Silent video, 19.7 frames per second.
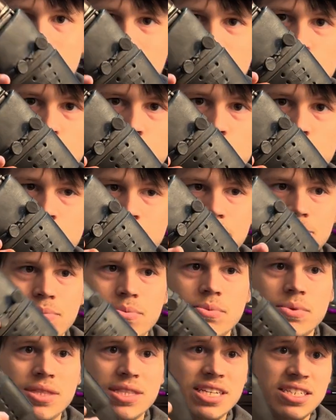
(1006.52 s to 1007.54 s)
kukri.
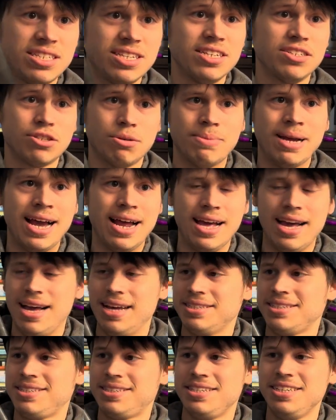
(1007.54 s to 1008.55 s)
These things are
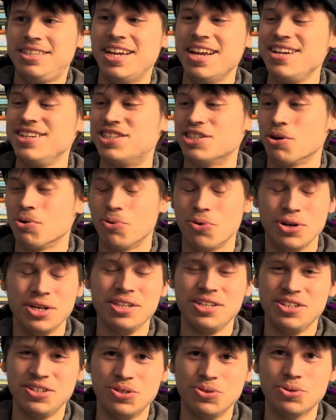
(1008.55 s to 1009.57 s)
badass. These things are
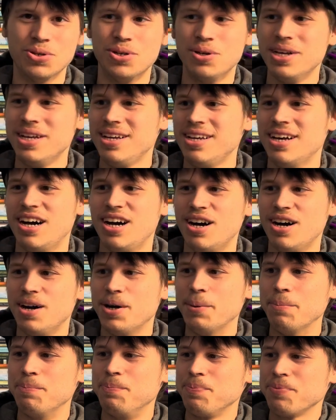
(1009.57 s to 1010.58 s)
really cool.
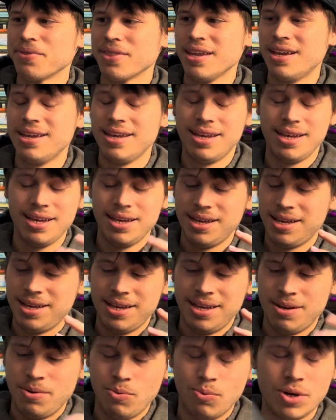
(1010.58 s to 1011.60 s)
One
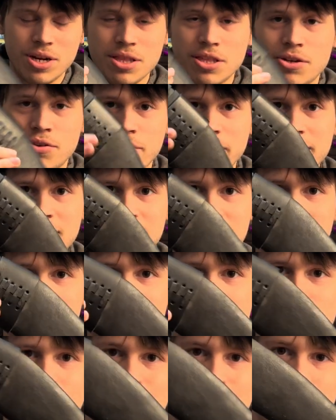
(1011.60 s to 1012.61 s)
of the greatest
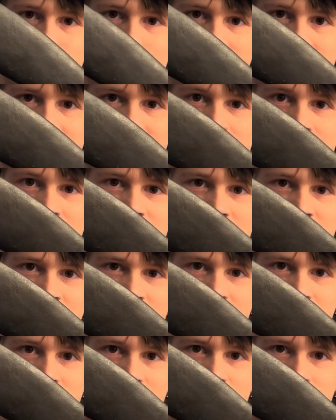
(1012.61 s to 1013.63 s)
blade
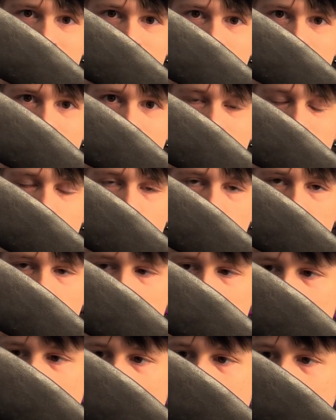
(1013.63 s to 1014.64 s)
designs of all
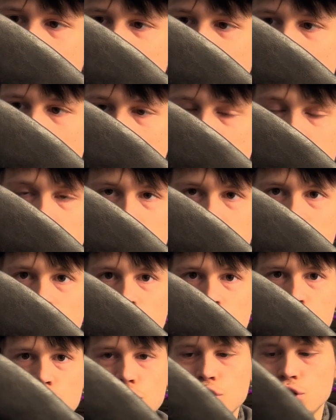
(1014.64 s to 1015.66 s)
time, top 3
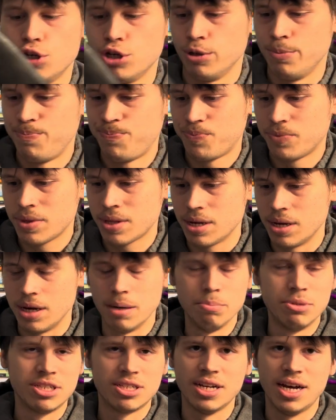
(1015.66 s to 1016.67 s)
for sure.
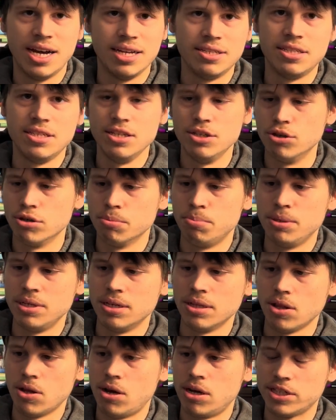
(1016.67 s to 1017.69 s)
Besides the
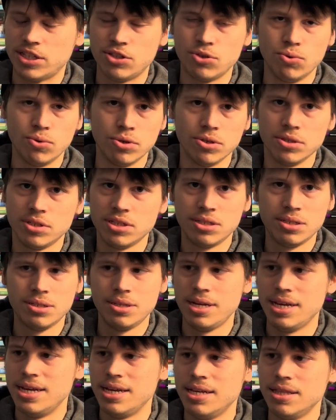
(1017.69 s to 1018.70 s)
European longswords
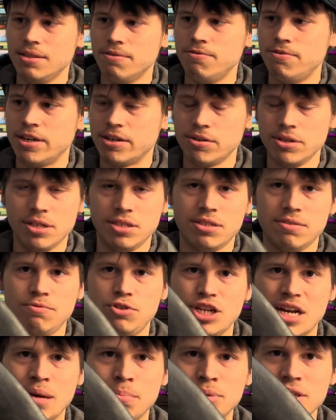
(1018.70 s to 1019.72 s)
and the variants of
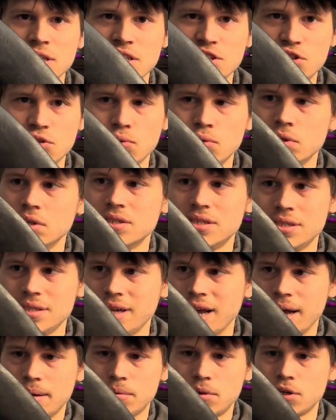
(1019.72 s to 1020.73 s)
Japanese swords,
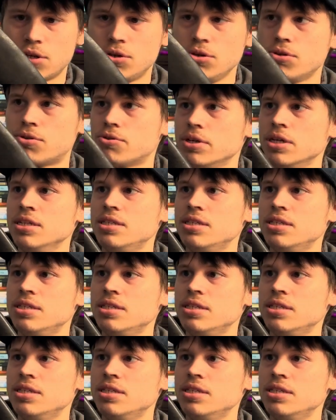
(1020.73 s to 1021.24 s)
yeah, the kukri